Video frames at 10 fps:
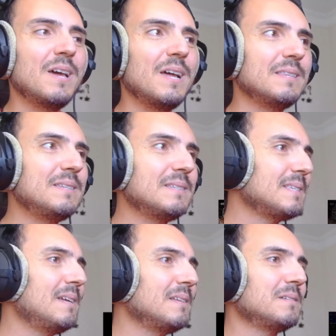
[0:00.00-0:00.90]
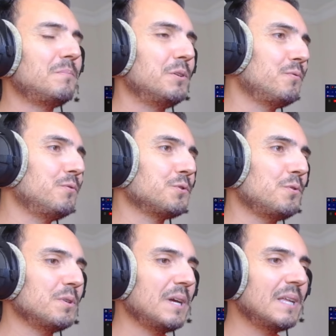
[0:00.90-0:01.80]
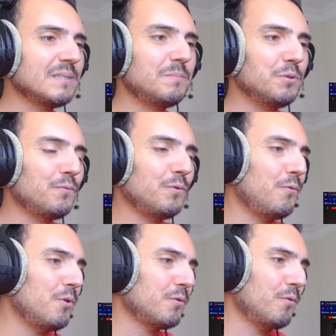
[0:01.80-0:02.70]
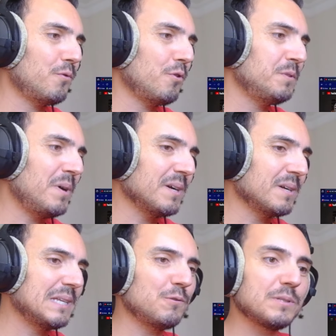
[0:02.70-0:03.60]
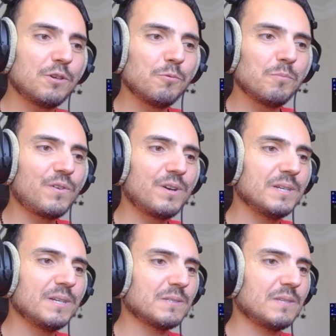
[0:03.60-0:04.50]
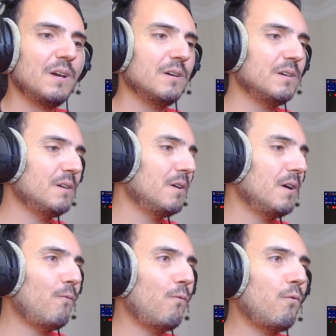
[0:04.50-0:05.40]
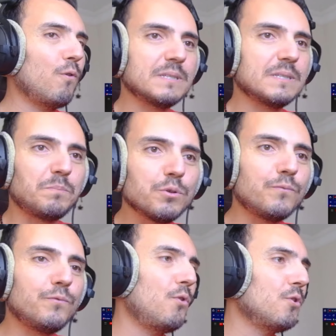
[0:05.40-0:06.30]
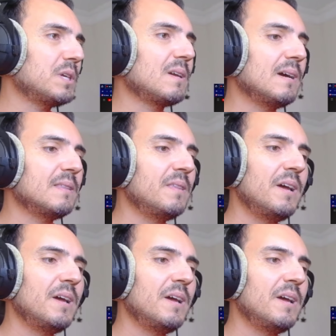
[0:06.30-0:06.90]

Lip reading: This is another beautiful song, another beautiful work from the Magneto. Thank you, my friends, for this beautiful work again.